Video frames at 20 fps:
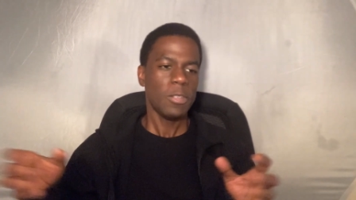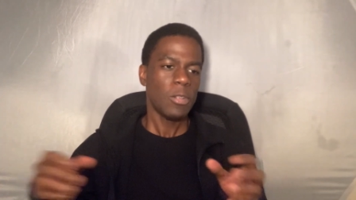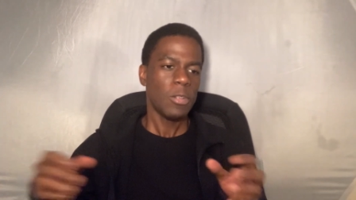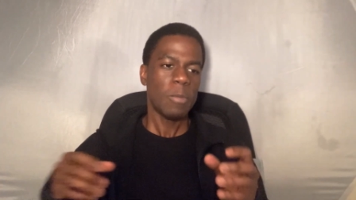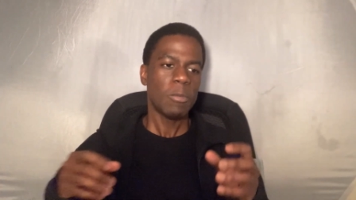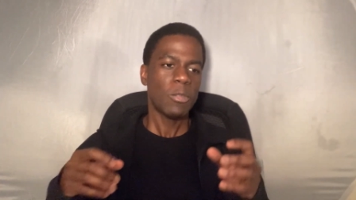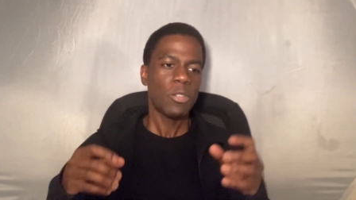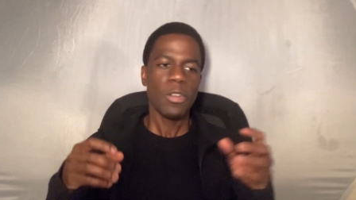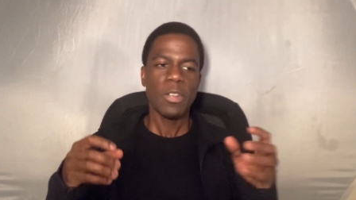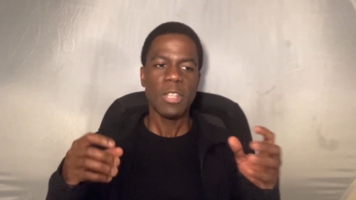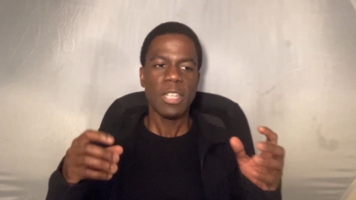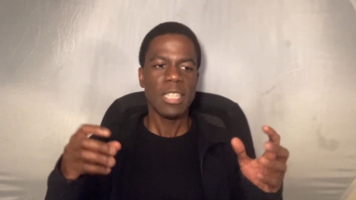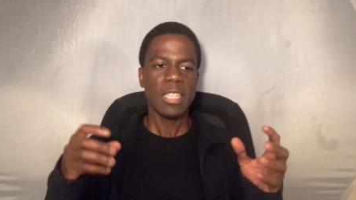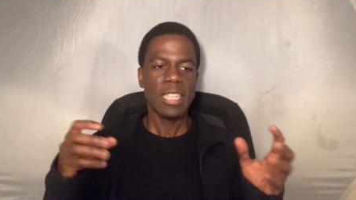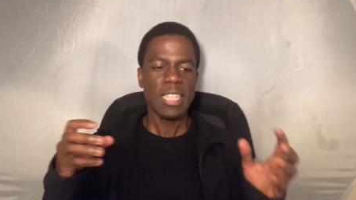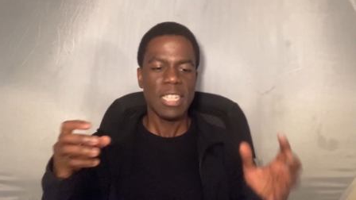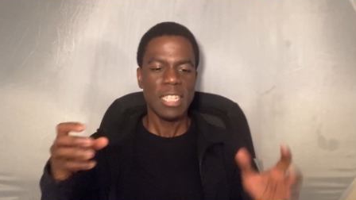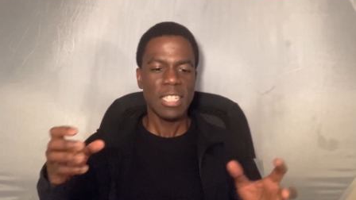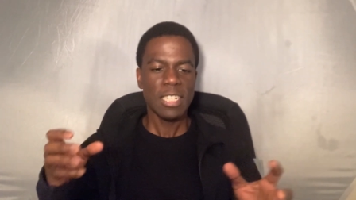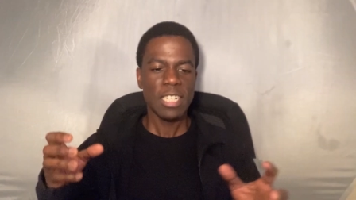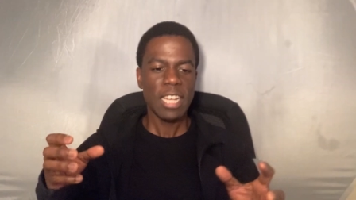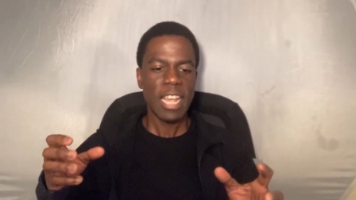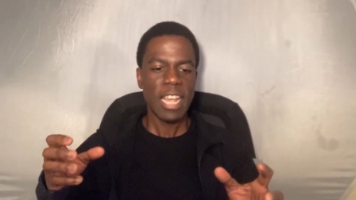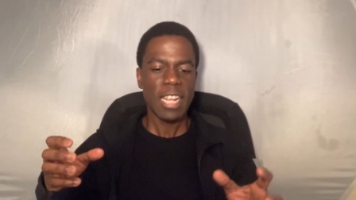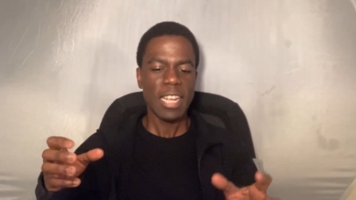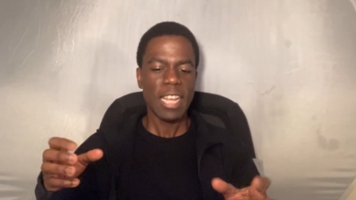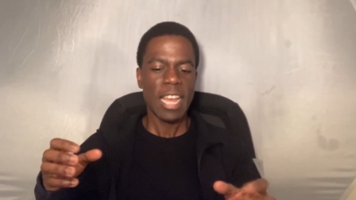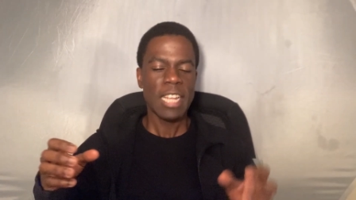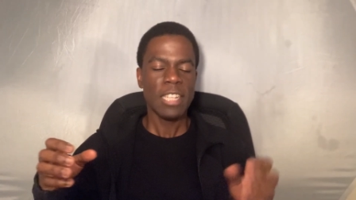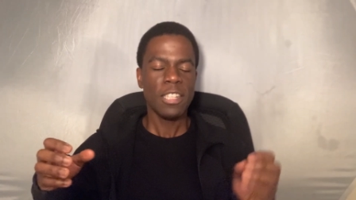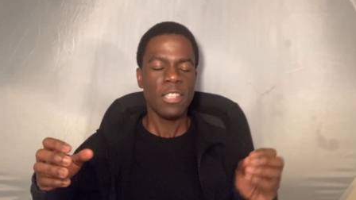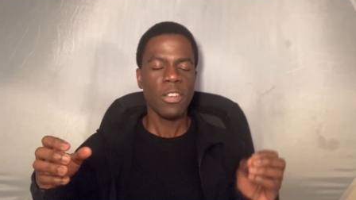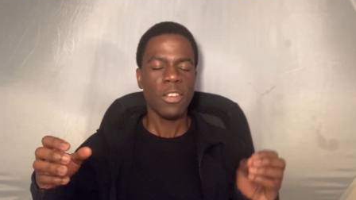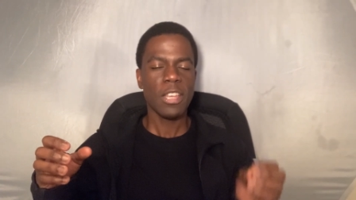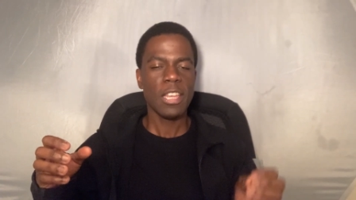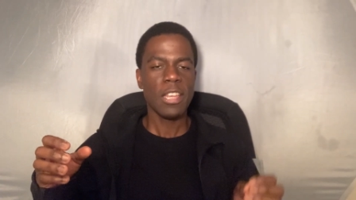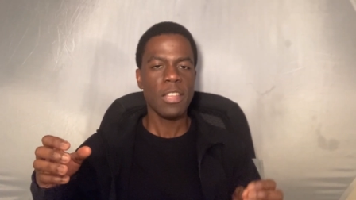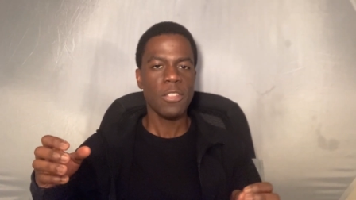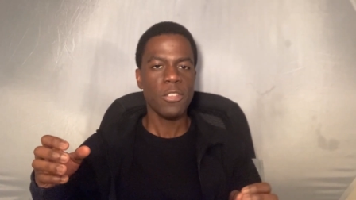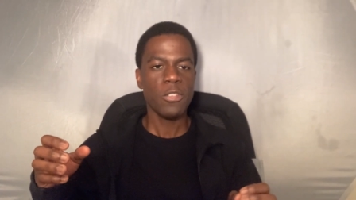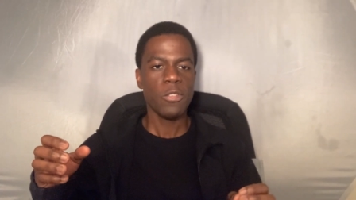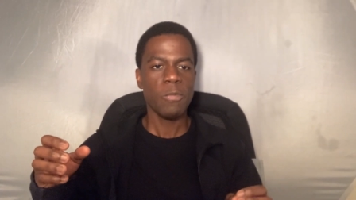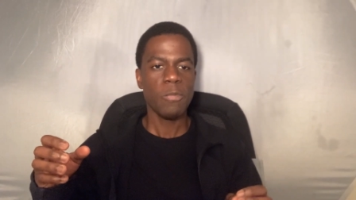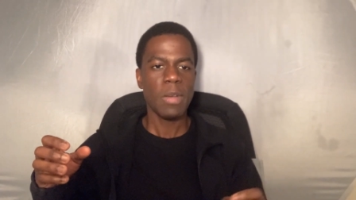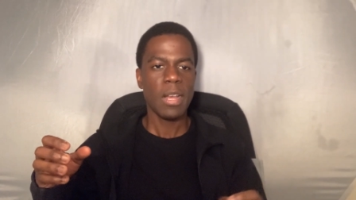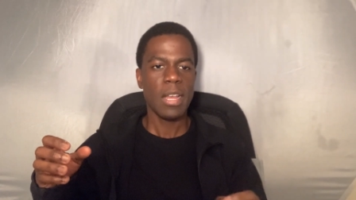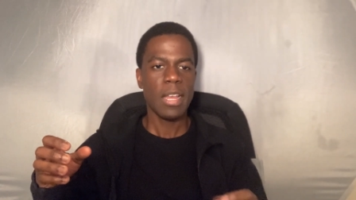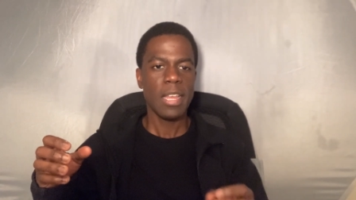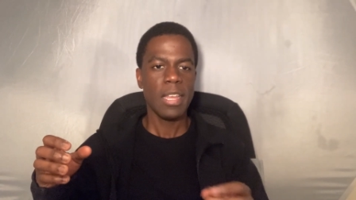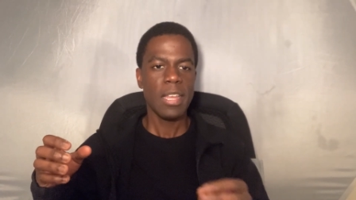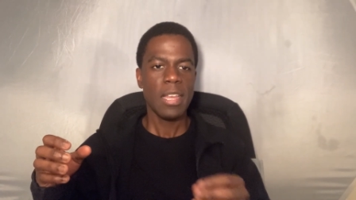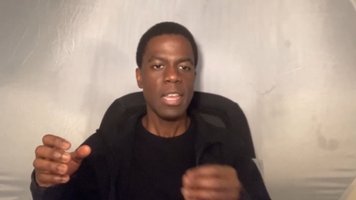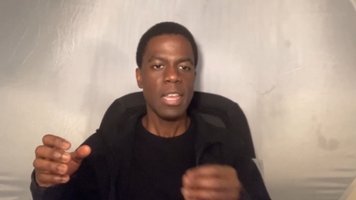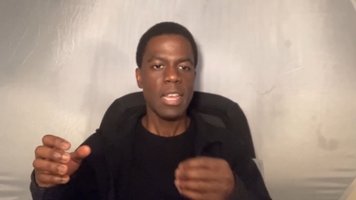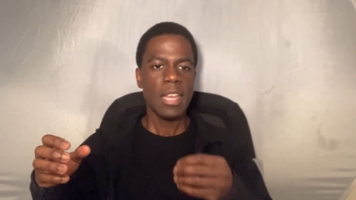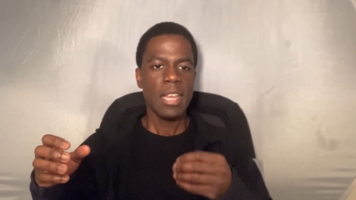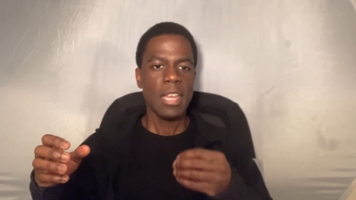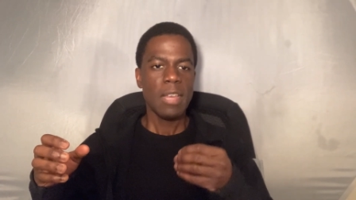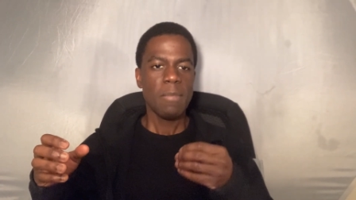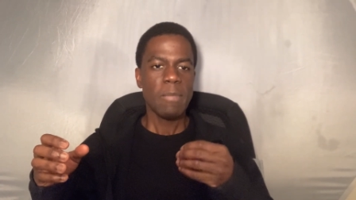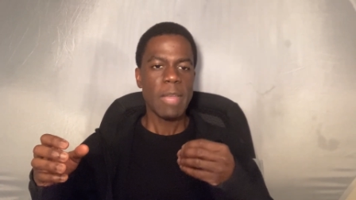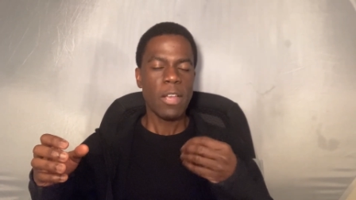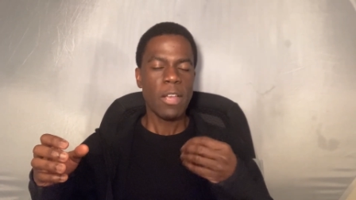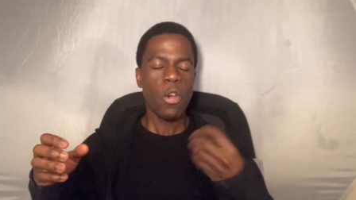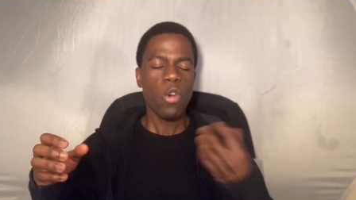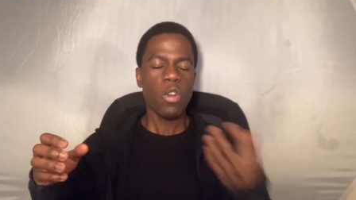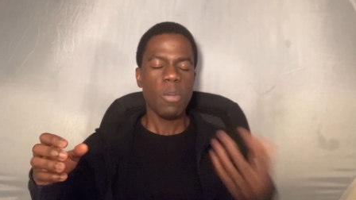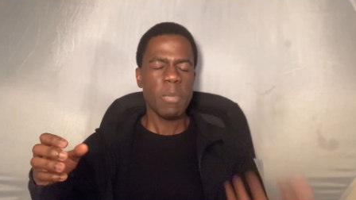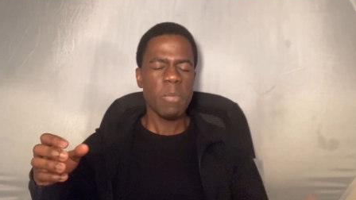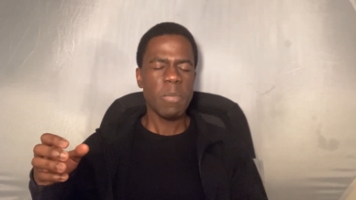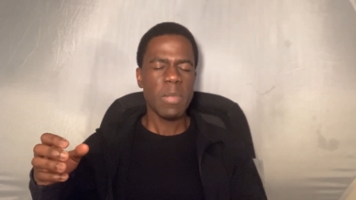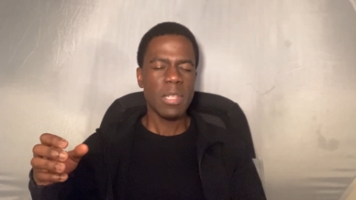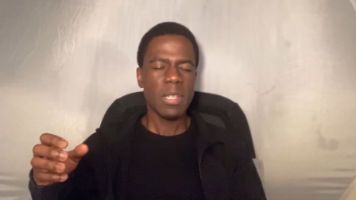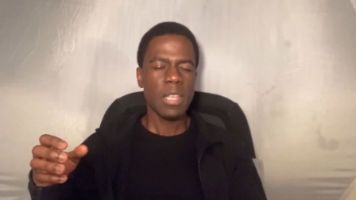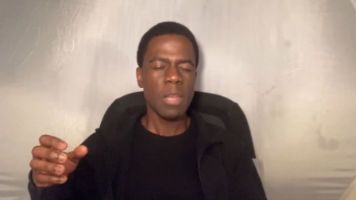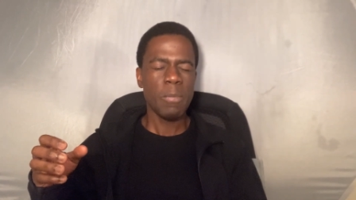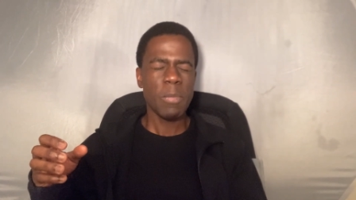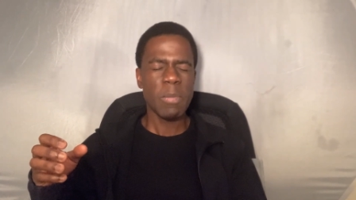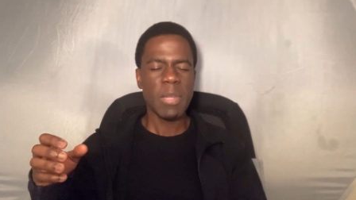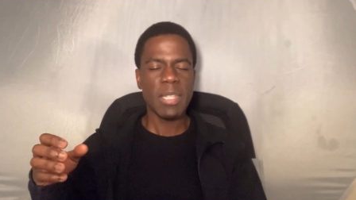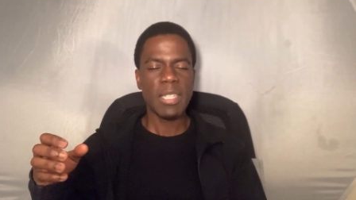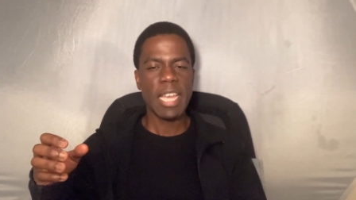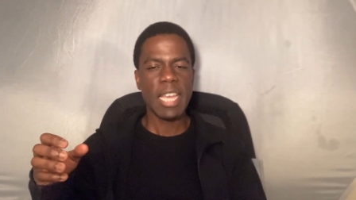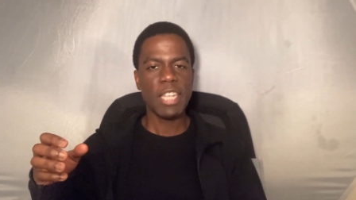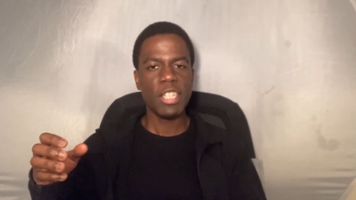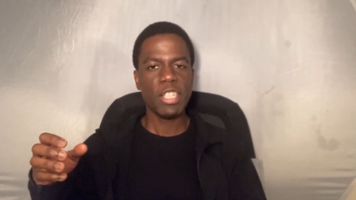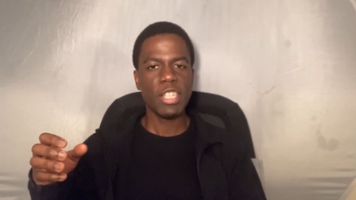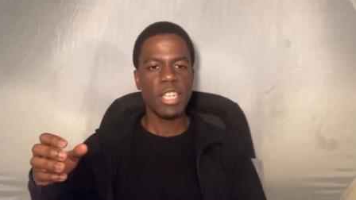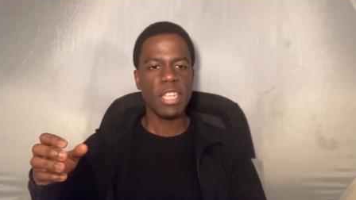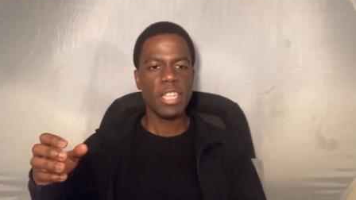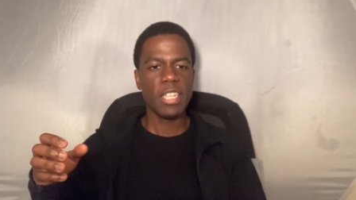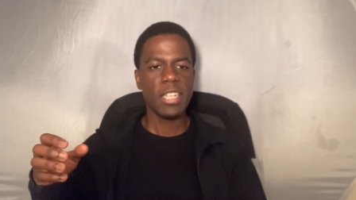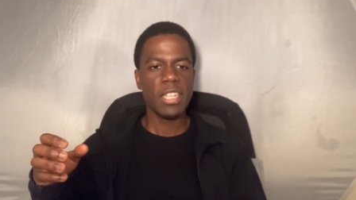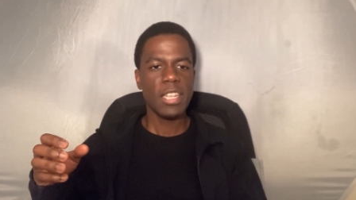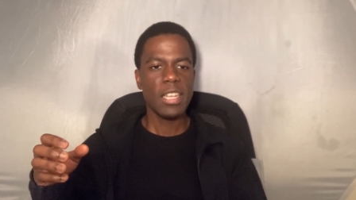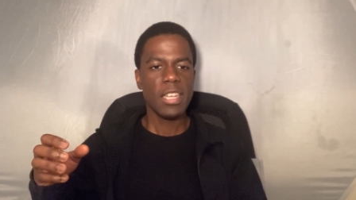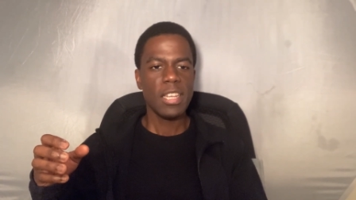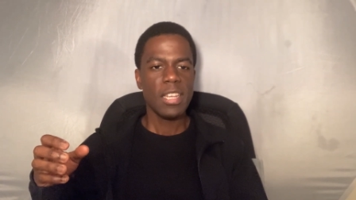So I'm starting to check. I look into my code implementation.